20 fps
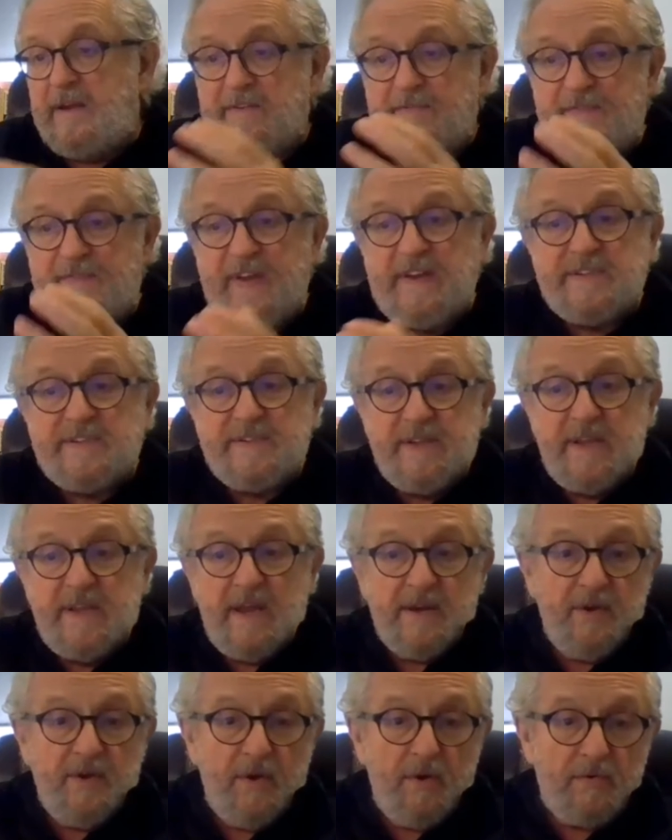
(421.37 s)
to face the
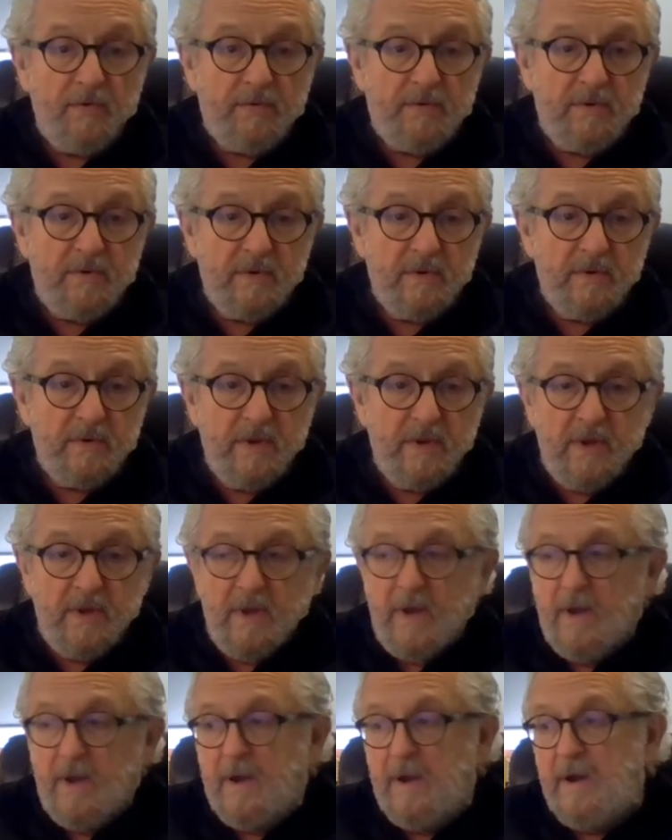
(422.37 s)
unknown.
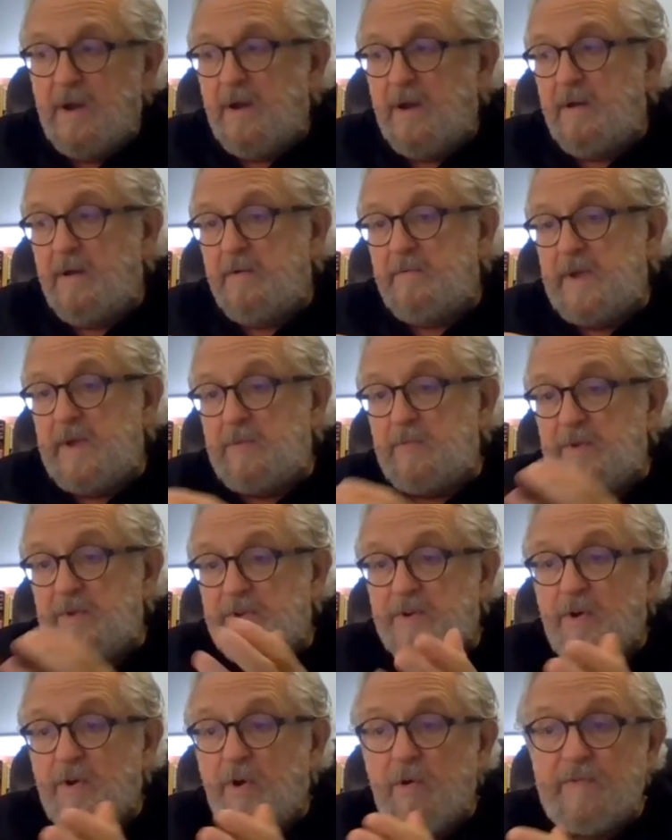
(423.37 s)
And
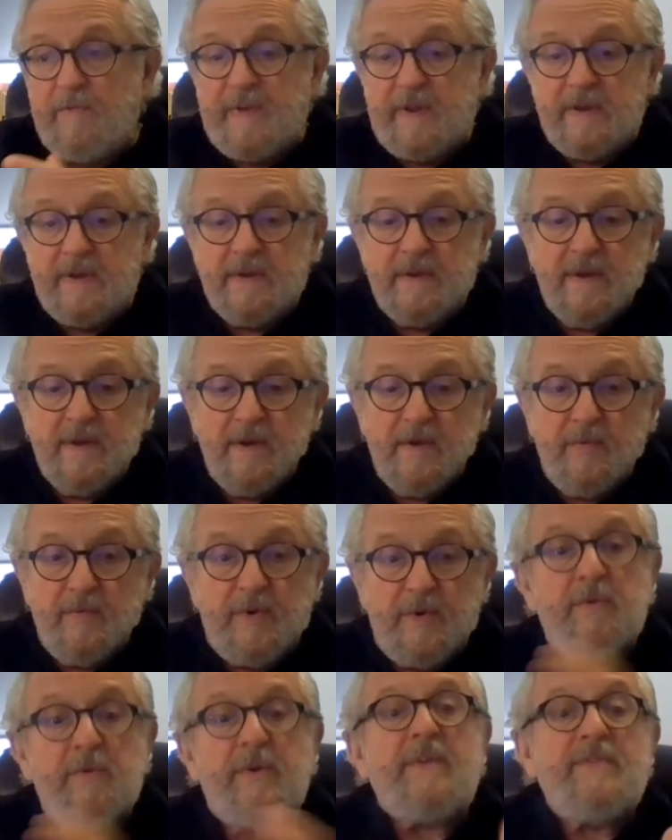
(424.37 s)
with COVID,
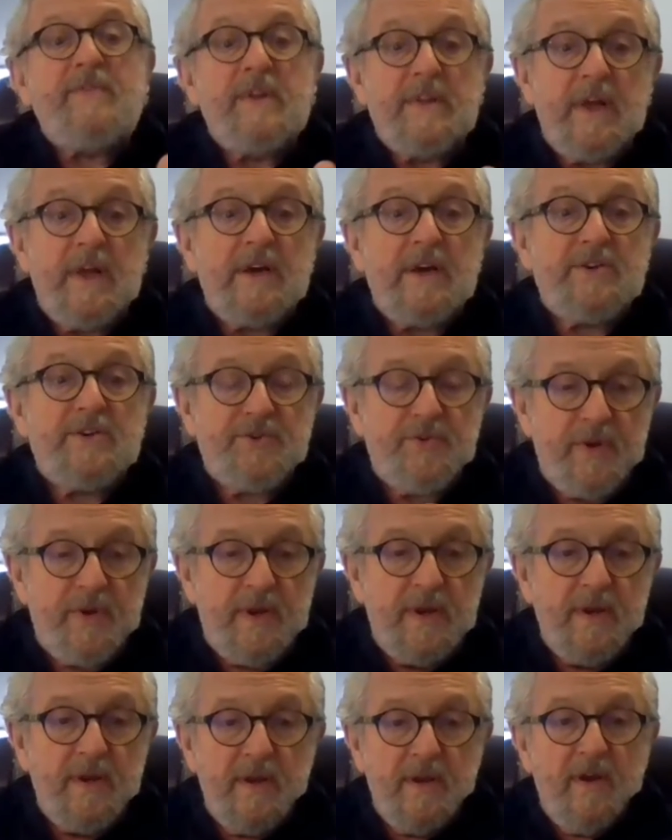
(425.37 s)
we don't have the
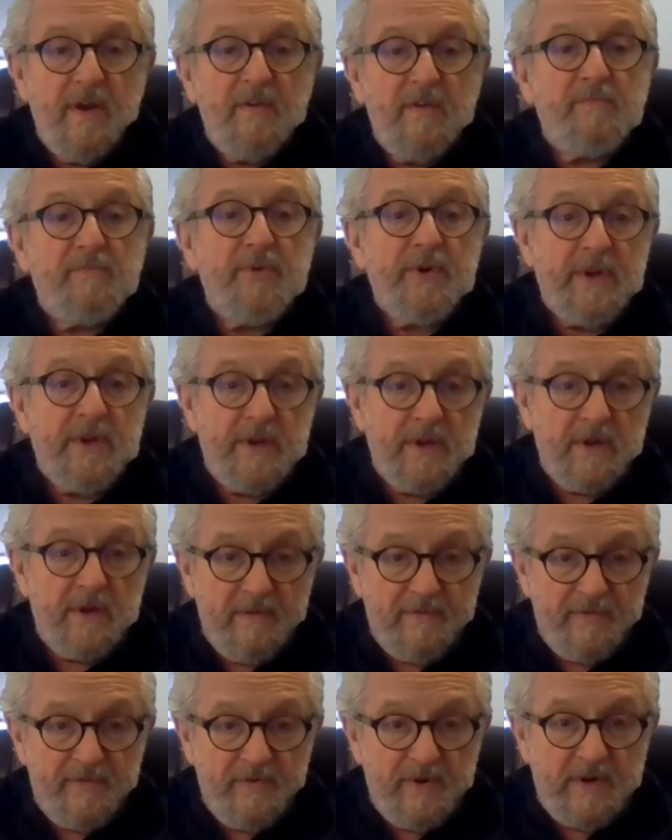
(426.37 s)
luxury of putting it
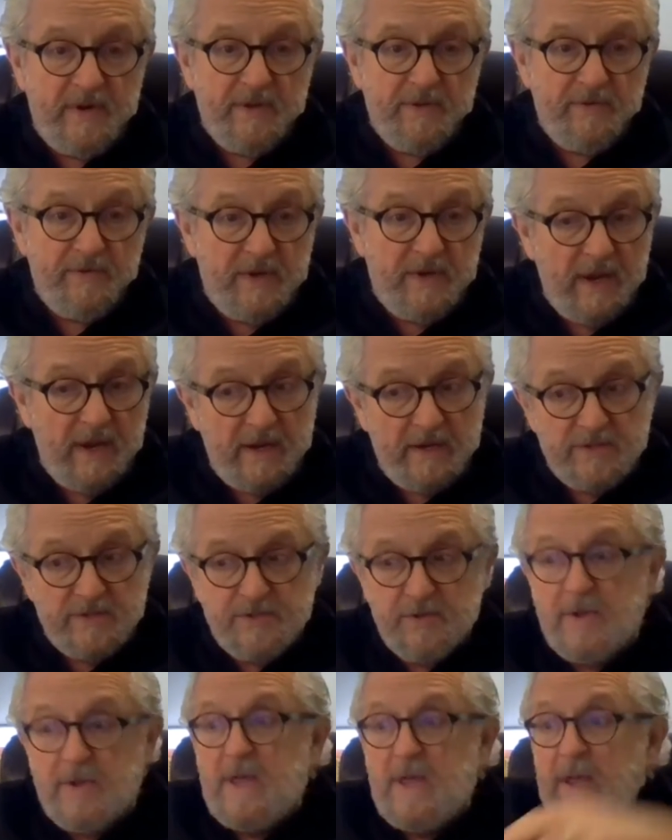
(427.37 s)
off for another day.
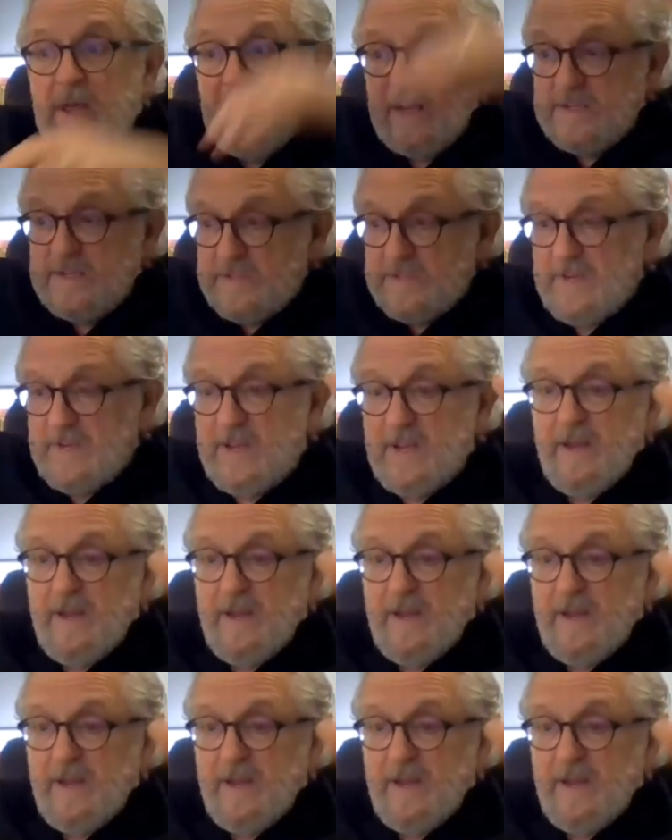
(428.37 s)
So it's